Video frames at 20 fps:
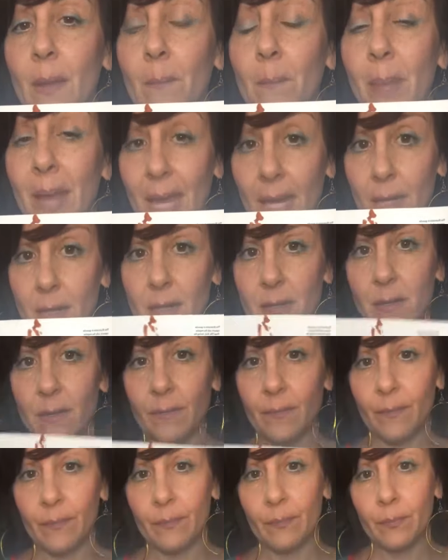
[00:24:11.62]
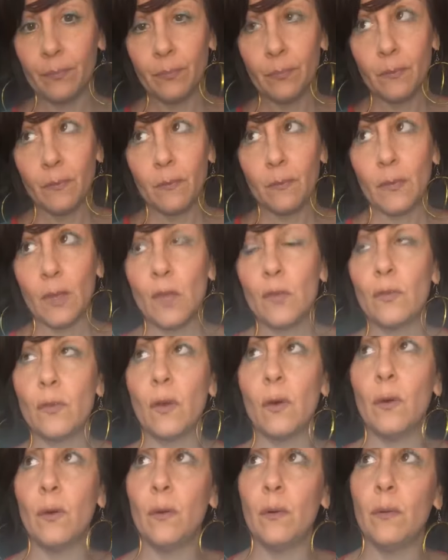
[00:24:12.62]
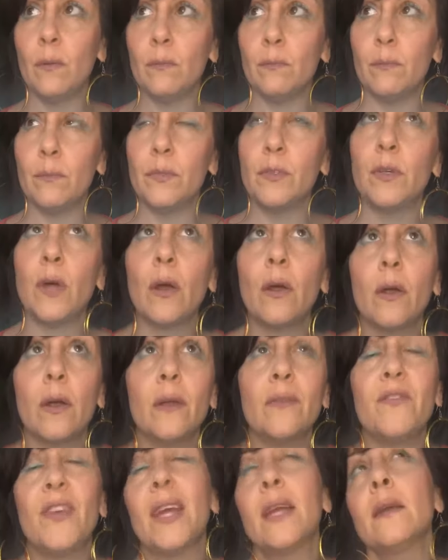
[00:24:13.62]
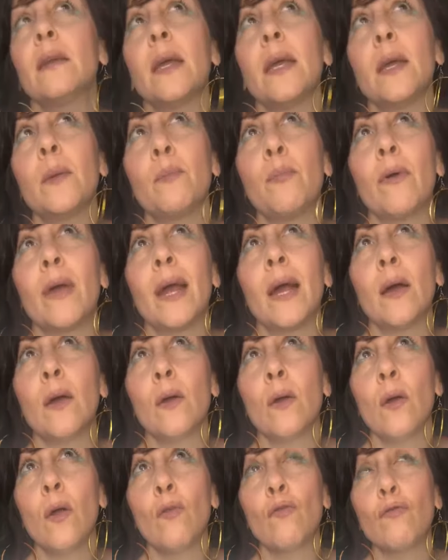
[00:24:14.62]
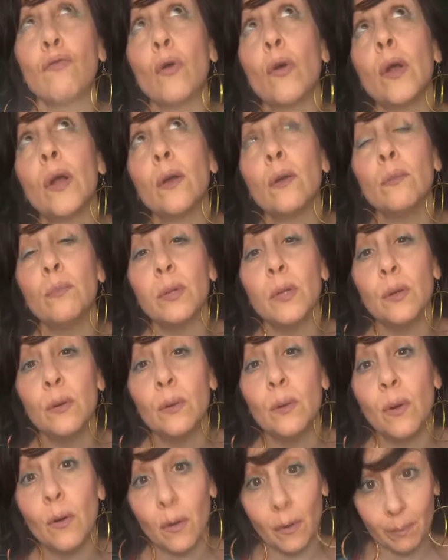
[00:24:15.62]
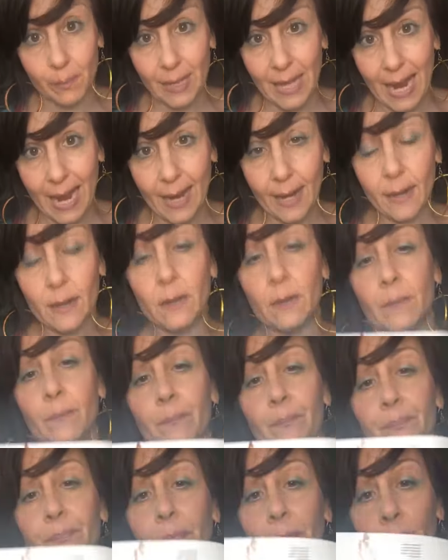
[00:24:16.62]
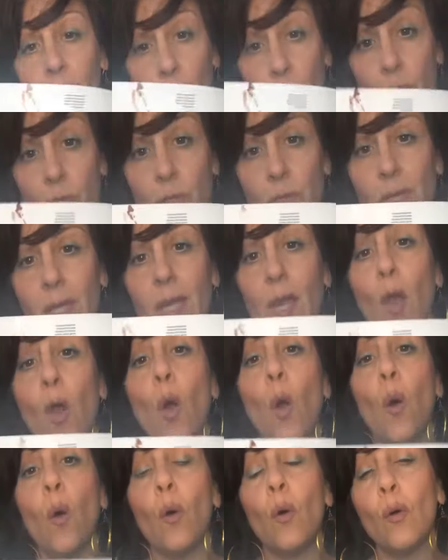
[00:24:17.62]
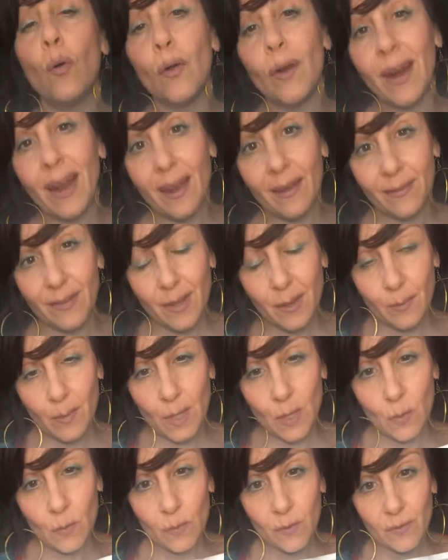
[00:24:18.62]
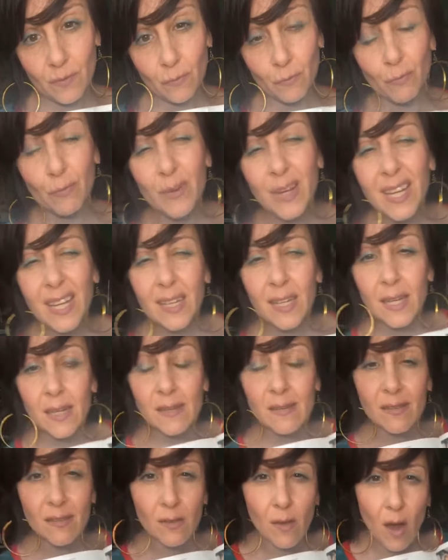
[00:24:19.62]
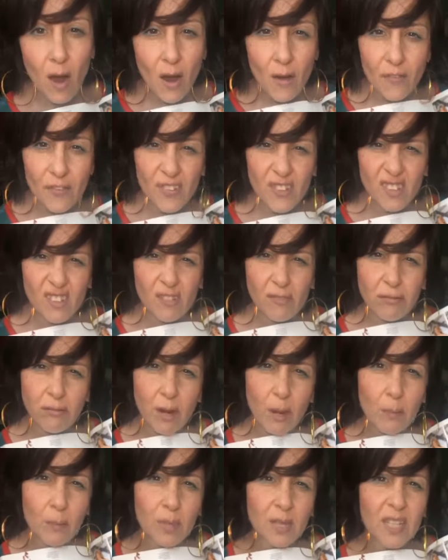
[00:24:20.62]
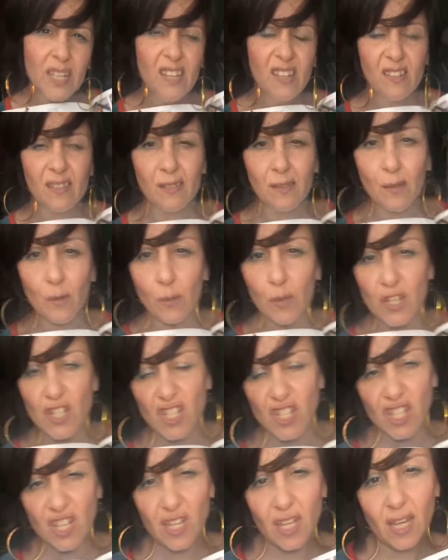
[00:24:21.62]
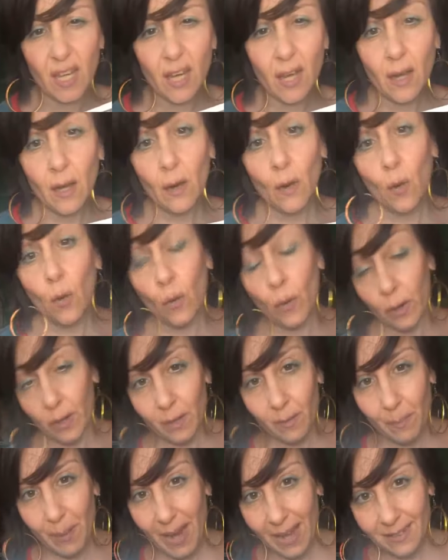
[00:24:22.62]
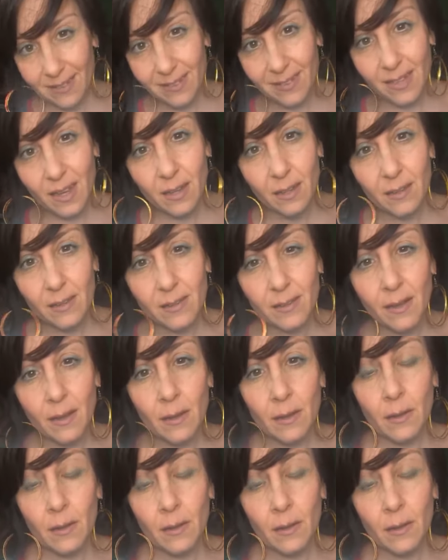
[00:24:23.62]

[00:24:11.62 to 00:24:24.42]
paint. So dark Van Dyke brown, royal blue, or black, usually. Or I have them use really soft, crumbly, squishy oil pastels